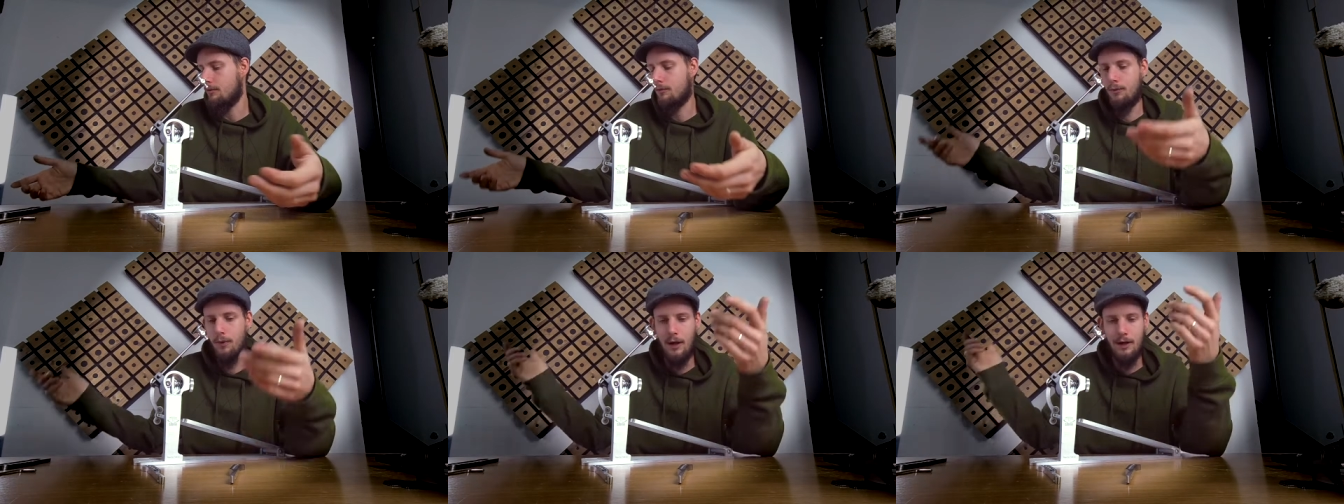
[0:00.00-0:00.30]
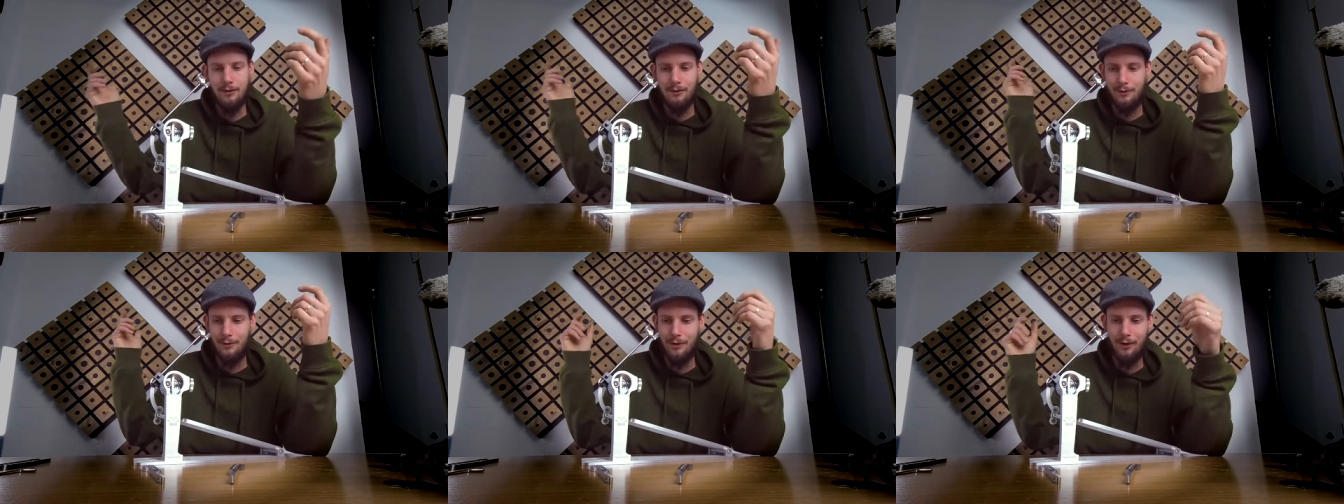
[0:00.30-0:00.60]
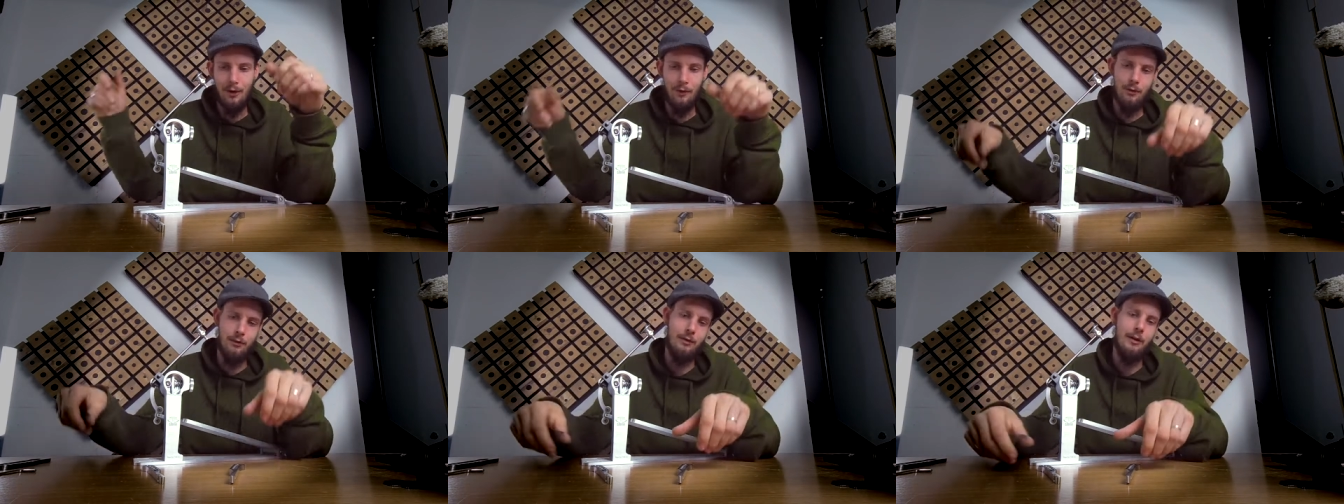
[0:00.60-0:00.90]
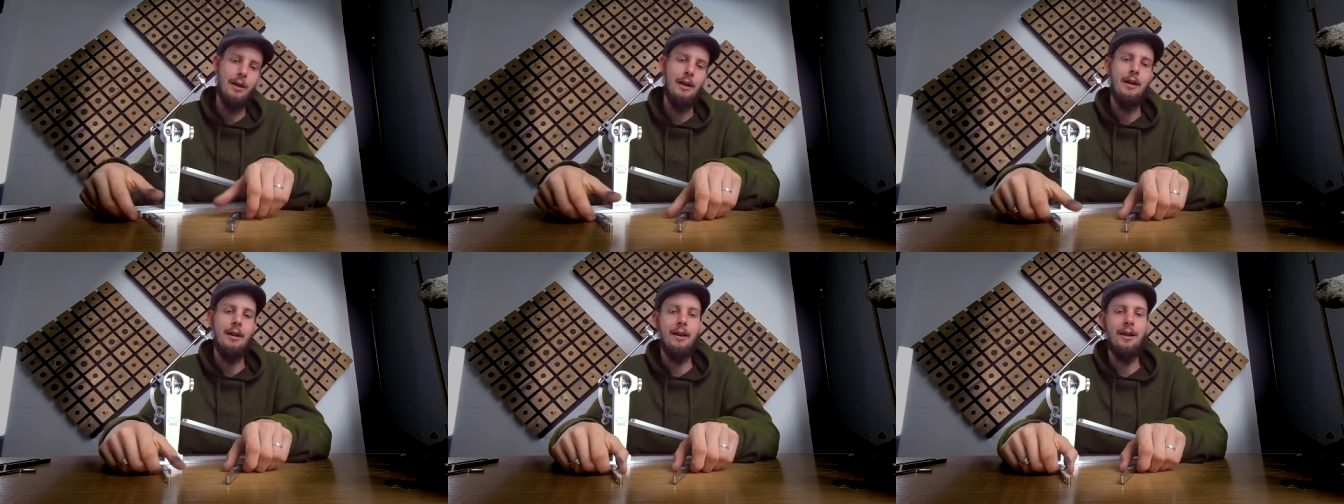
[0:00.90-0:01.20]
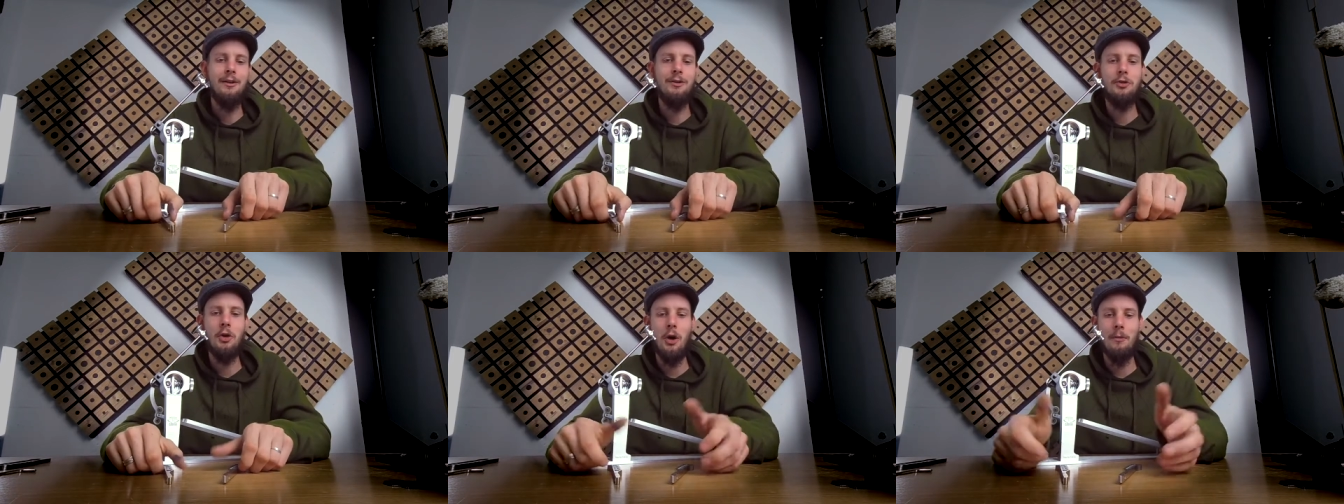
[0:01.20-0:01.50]
quite cool
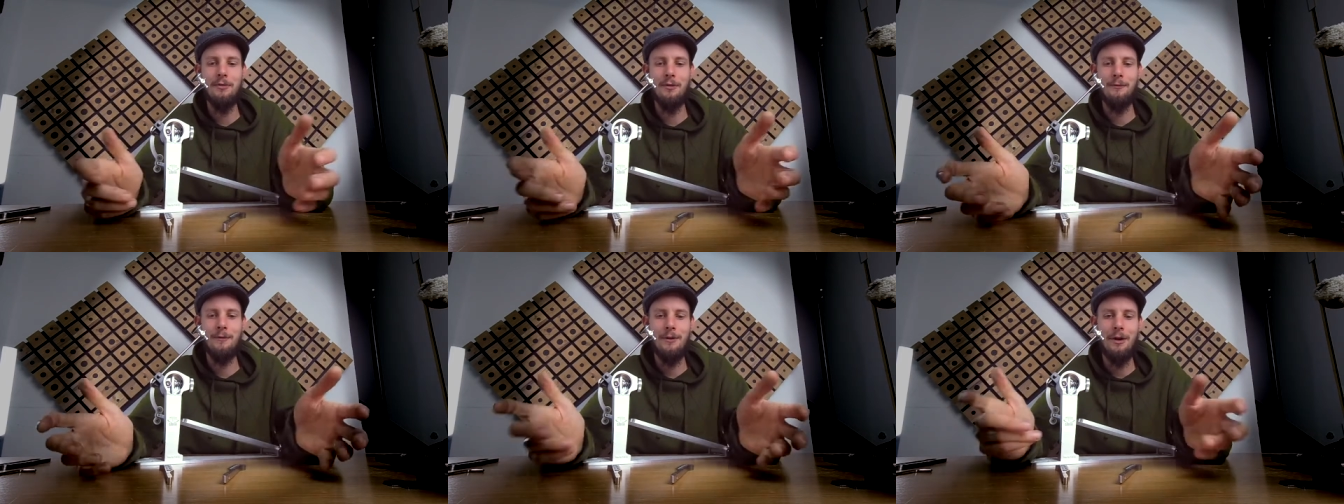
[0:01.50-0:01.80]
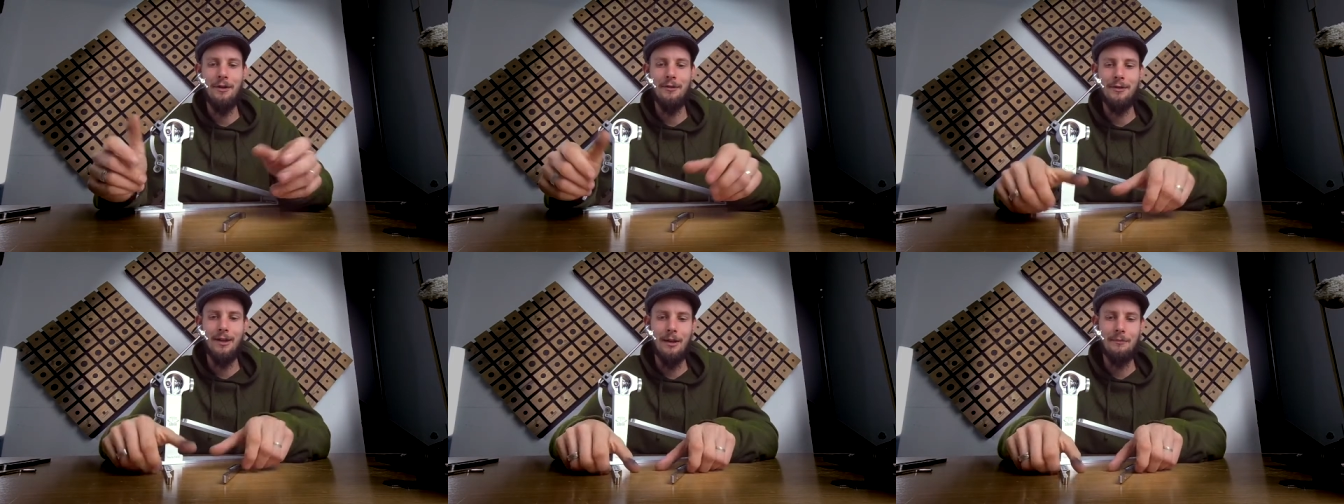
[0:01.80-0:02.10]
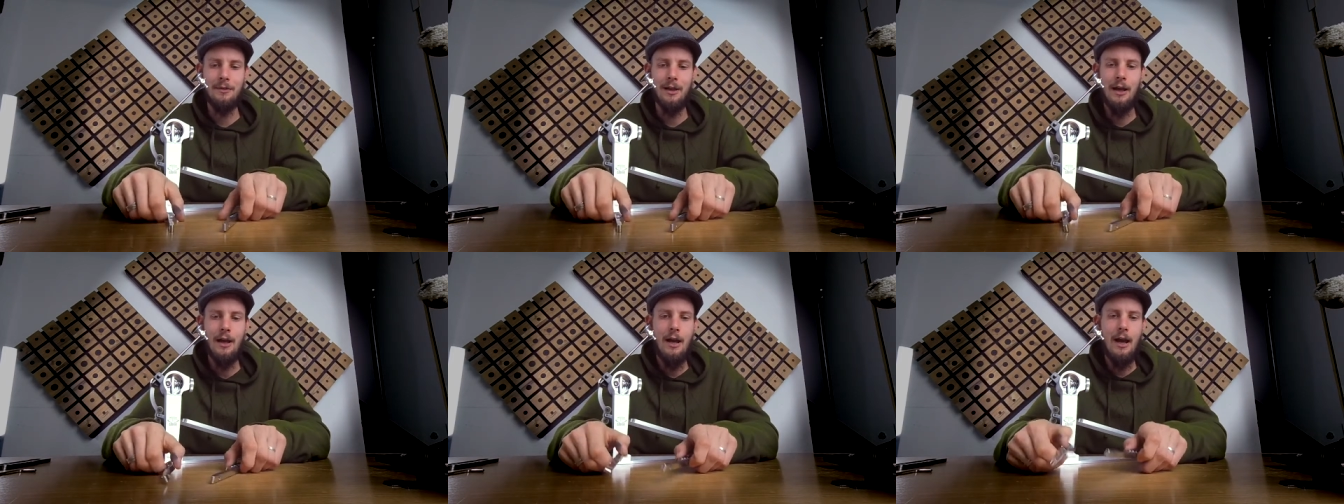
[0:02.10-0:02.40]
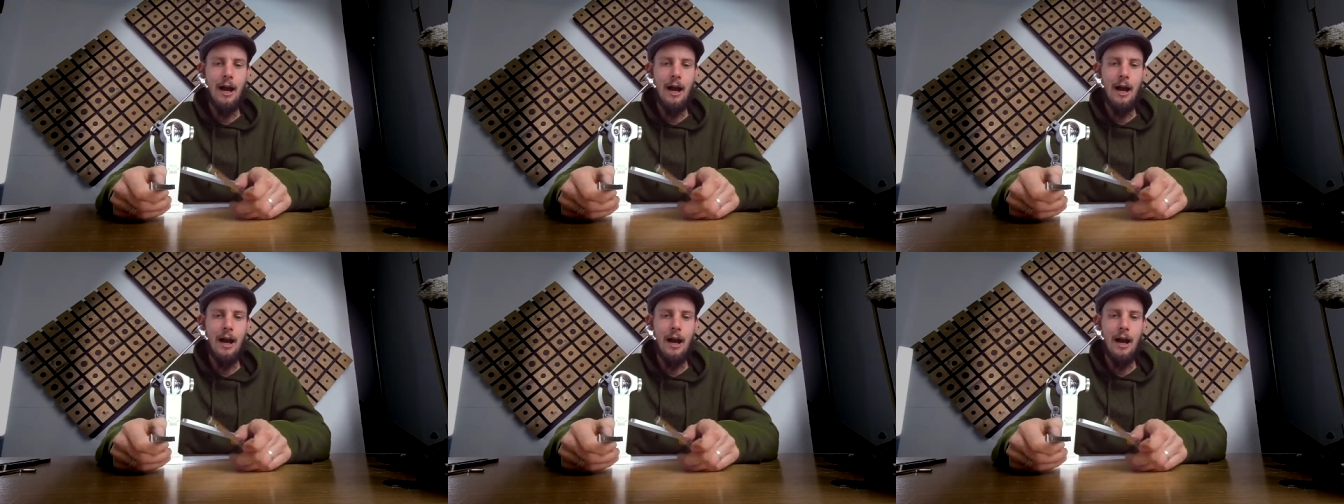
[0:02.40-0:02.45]
in terms of the concept.